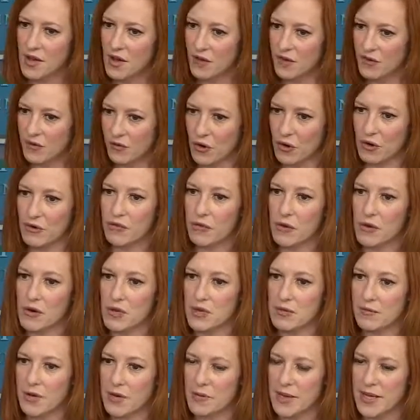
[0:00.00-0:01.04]
for
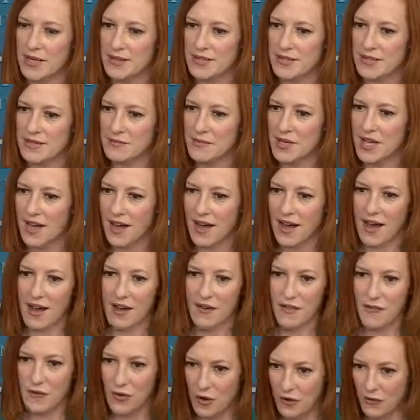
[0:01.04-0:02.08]
forward momentum,
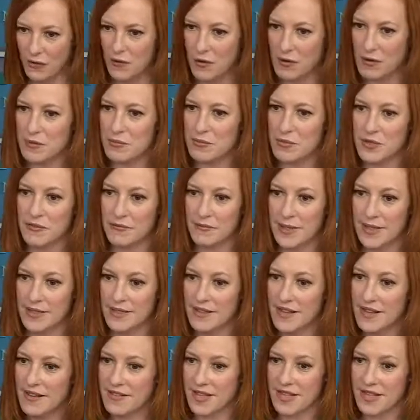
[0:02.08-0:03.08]
for forward movement.